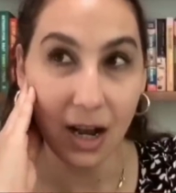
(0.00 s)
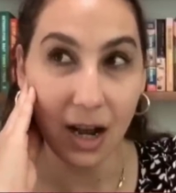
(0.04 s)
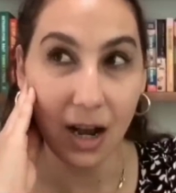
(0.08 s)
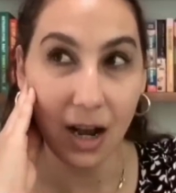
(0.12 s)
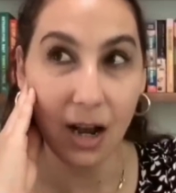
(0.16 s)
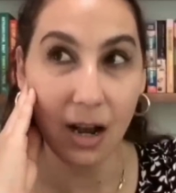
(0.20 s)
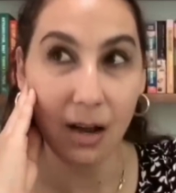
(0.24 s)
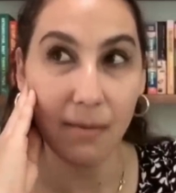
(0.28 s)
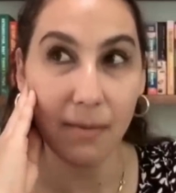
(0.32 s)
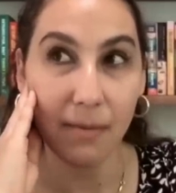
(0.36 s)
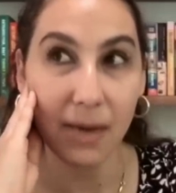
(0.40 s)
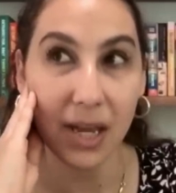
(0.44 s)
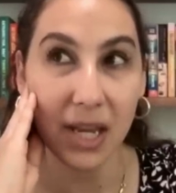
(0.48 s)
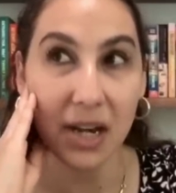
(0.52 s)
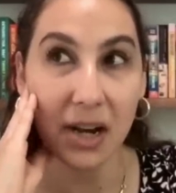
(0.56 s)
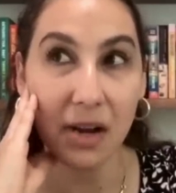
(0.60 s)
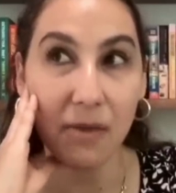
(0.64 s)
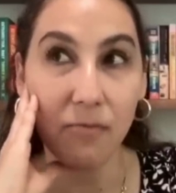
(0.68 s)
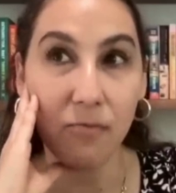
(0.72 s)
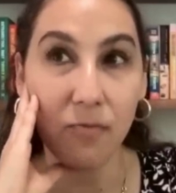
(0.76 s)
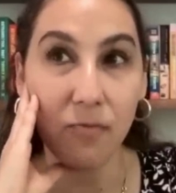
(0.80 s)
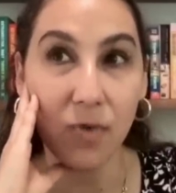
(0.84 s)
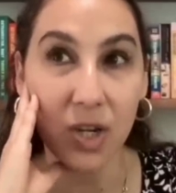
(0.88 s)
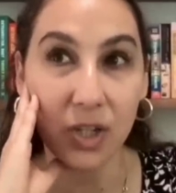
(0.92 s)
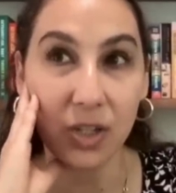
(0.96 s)
Um, and I
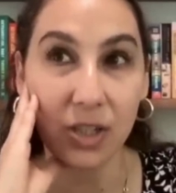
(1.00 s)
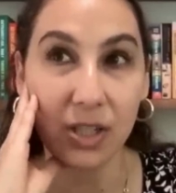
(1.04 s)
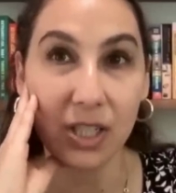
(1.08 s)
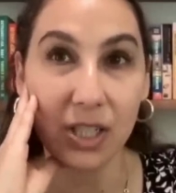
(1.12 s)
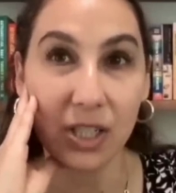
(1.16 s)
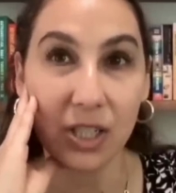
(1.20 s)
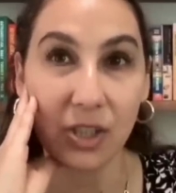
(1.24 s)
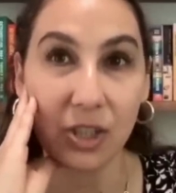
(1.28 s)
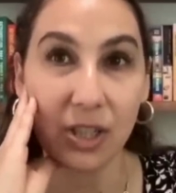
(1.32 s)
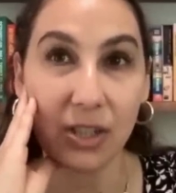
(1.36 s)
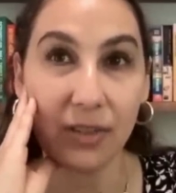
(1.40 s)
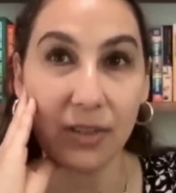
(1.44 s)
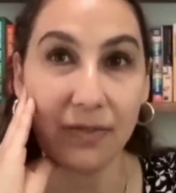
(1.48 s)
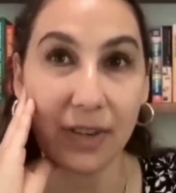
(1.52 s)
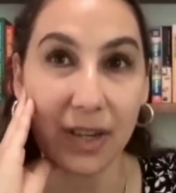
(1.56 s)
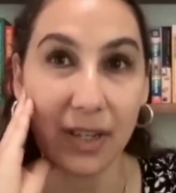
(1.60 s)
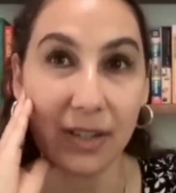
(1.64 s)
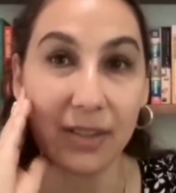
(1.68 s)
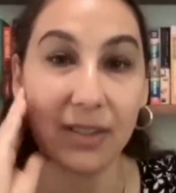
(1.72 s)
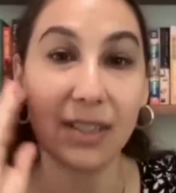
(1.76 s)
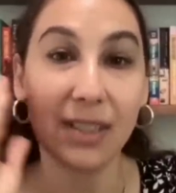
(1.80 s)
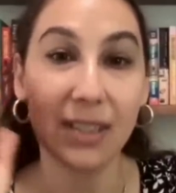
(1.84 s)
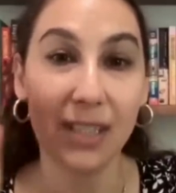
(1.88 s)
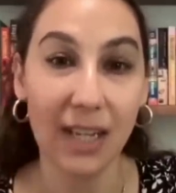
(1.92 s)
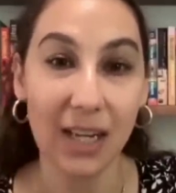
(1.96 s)
wish that she
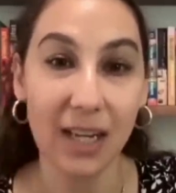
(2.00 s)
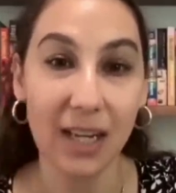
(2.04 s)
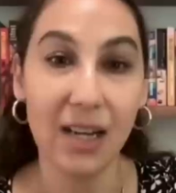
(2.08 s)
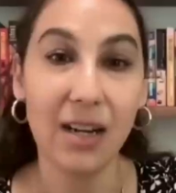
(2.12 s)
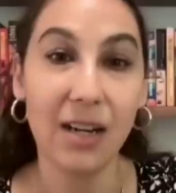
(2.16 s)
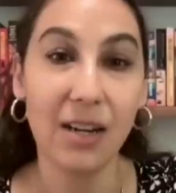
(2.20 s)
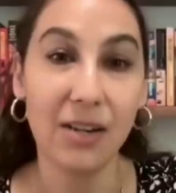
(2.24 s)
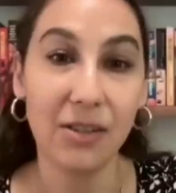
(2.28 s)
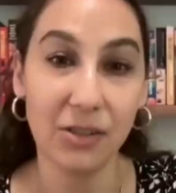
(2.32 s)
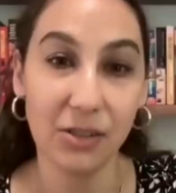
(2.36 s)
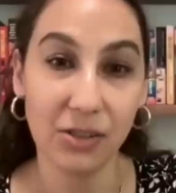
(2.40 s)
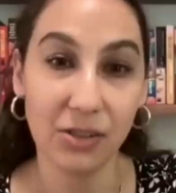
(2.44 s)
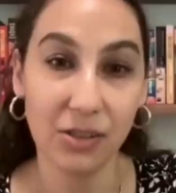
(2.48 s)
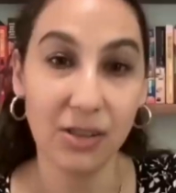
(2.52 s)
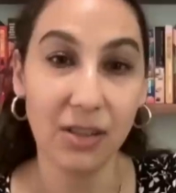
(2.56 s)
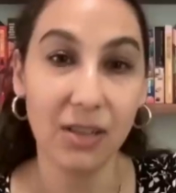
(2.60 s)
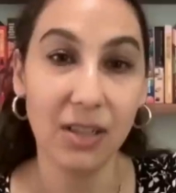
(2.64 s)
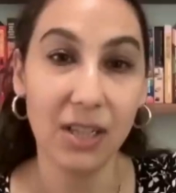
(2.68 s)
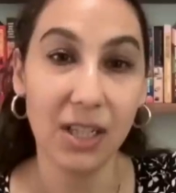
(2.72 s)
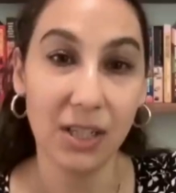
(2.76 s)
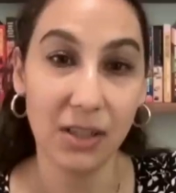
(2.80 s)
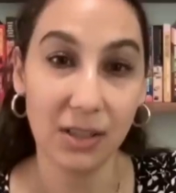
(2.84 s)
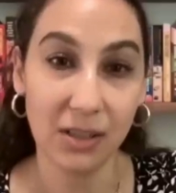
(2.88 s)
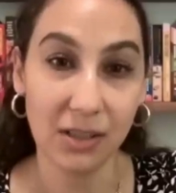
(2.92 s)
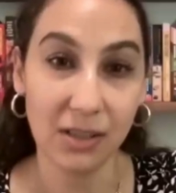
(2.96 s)
felt seen and
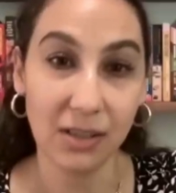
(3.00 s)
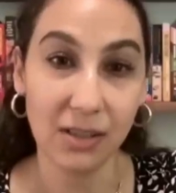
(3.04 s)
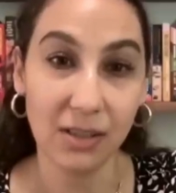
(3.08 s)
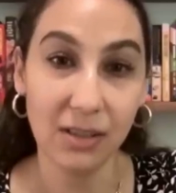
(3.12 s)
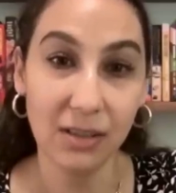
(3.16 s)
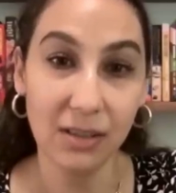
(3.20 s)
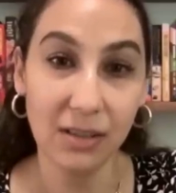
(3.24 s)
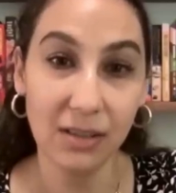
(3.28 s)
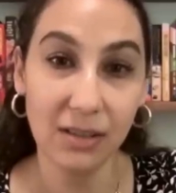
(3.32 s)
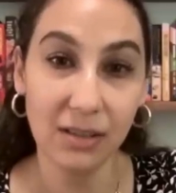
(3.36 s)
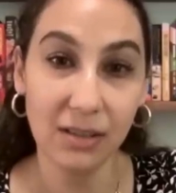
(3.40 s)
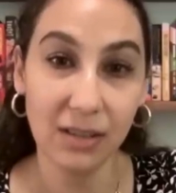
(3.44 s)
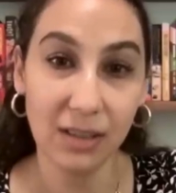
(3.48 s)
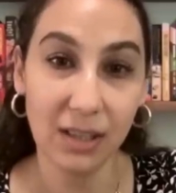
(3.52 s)
understood and heard